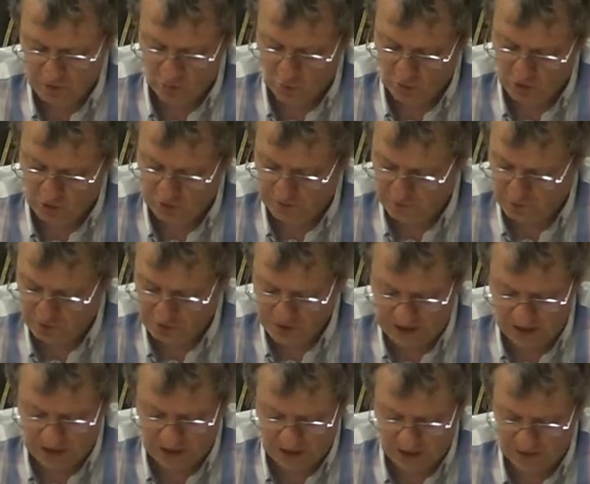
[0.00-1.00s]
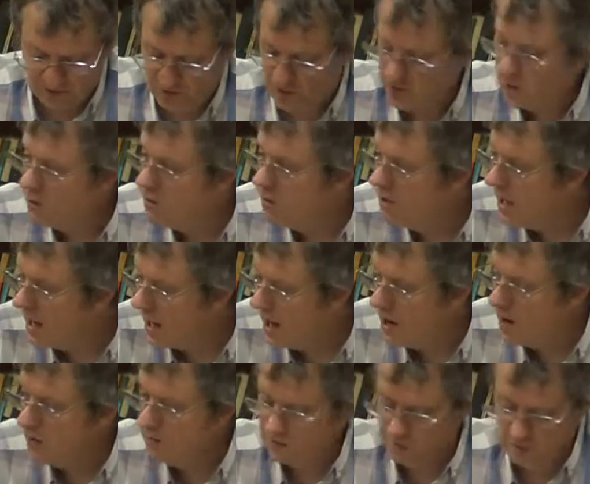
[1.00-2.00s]
were a few decades ago?
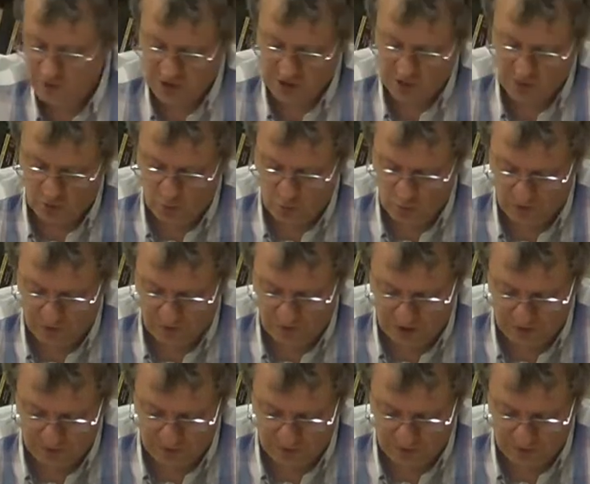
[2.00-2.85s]
How has material wealth